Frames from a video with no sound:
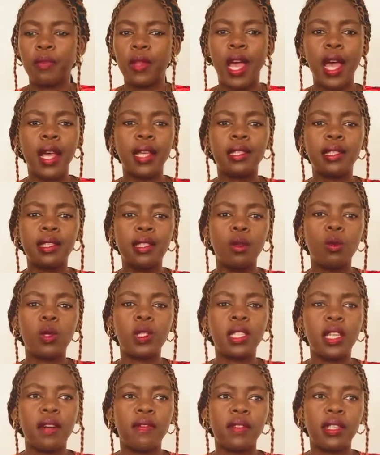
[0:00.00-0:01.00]
I still
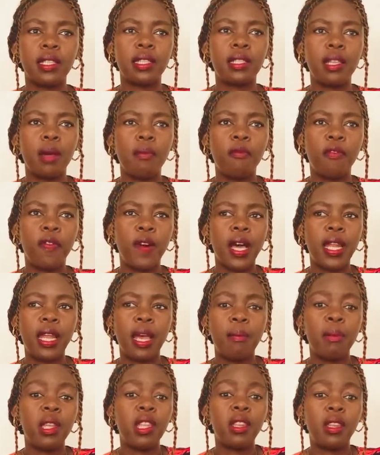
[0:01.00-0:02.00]
won't have the same fun.
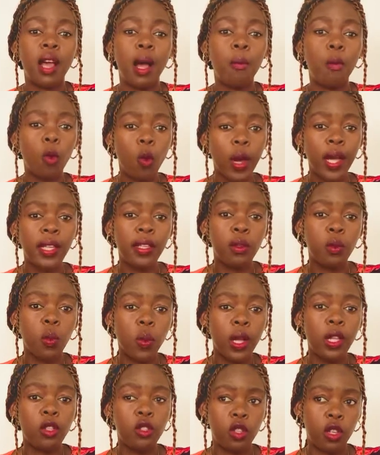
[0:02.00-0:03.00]
I mean, I'm quite
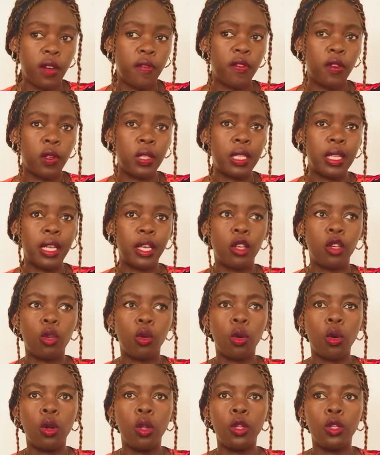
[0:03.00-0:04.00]
well-traveled, like you
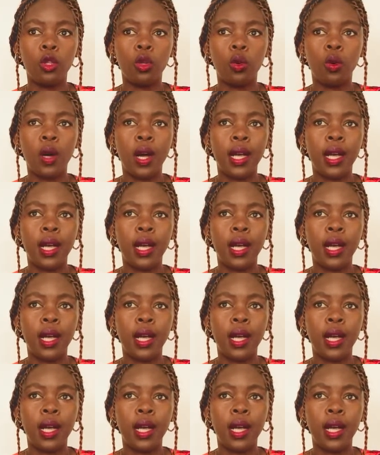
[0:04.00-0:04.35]
all know.